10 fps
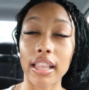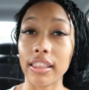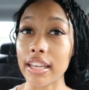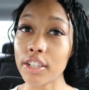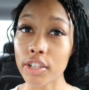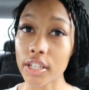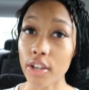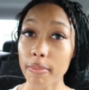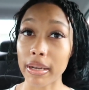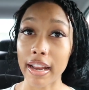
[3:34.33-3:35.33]
Less stress
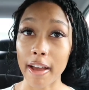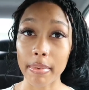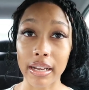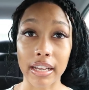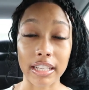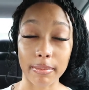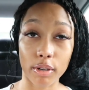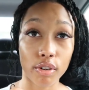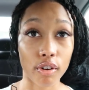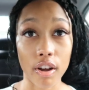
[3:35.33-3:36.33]
on me now because I'm
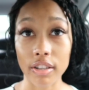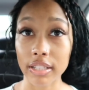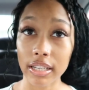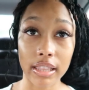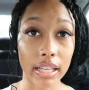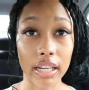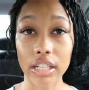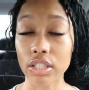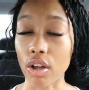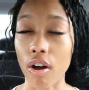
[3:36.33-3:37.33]
crossing
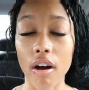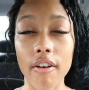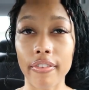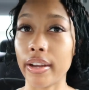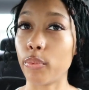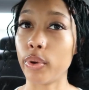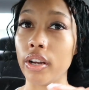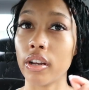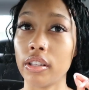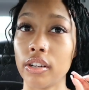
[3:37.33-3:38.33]
things off and
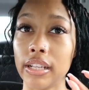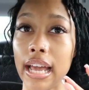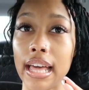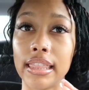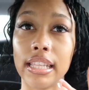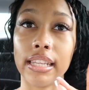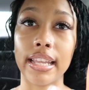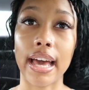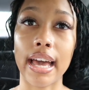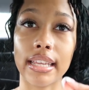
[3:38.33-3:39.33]
we are literally at the
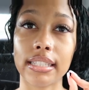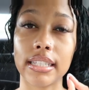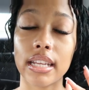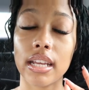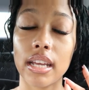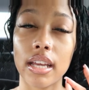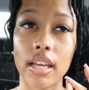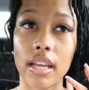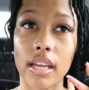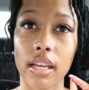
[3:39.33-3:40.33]
last
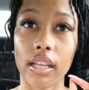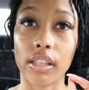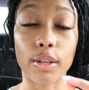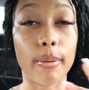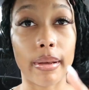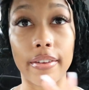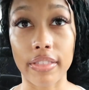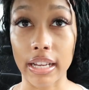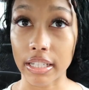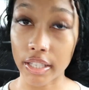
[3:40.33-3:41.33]
little bit of
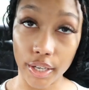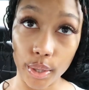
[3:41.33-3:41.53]
things to